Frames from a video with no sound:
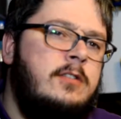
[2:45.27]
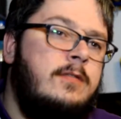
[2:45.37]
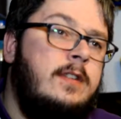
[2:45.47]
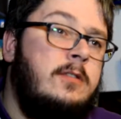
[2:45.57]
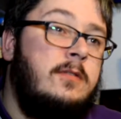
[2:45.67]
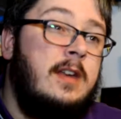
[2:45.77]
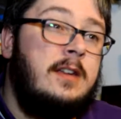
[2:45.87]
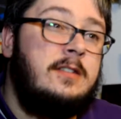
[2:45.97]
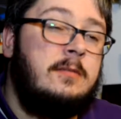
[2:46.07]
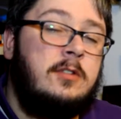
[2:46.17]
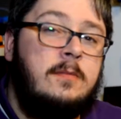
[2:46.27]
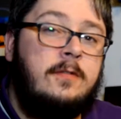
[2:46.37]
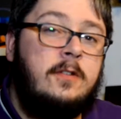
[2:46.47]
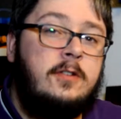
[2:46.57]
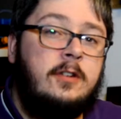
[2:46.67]
should do a video on that sometime in the
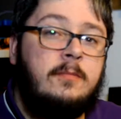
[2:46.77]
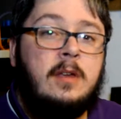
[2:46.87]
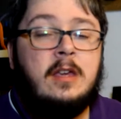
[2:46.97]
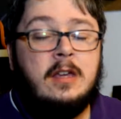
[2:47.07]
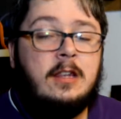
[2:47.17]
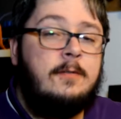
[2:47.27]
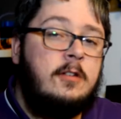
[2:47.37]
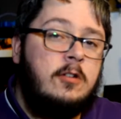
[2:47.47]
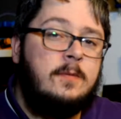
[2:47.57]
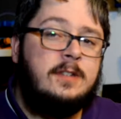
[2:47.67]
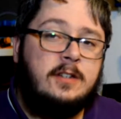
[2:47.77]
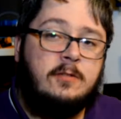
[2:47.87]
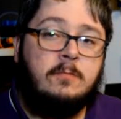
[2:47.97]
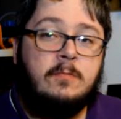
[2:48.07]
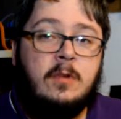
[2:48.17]
future. Let me know in the comment
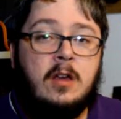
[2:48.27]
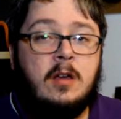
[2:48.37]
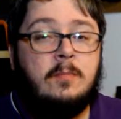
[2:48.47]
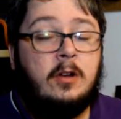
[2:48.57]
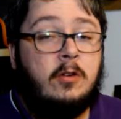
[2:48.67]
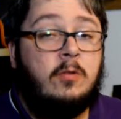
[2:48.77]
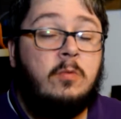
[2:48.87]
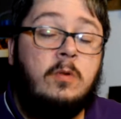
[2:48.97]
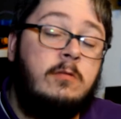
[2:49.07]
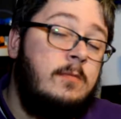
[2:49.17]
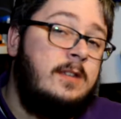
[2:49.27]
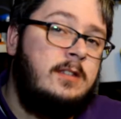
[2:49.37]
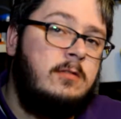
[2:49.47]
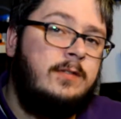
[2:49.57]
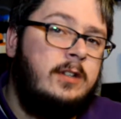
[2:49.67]
section uh, below what you want me
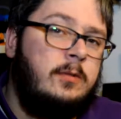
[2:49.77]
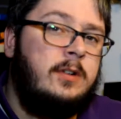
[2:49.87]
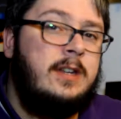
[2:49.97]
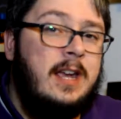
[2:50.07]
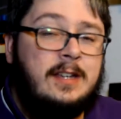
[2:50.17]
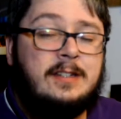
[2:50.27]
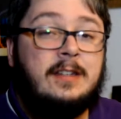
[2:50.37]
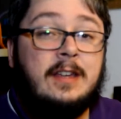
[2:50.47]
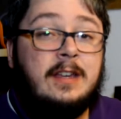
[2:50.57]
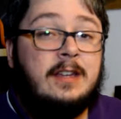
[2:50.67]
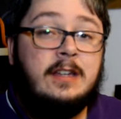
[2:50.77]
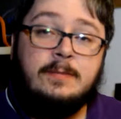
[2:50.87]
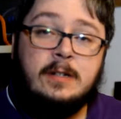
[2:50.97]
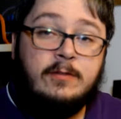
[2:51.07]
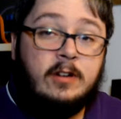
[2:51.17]
to do a video on next,
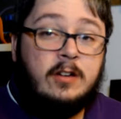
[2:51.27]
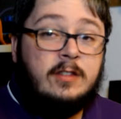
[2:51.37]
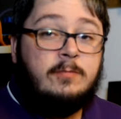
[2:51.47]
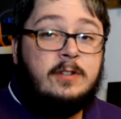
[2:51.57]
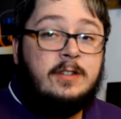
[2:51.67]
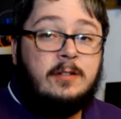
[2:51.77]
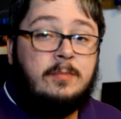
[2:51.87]
especially regarding this printer,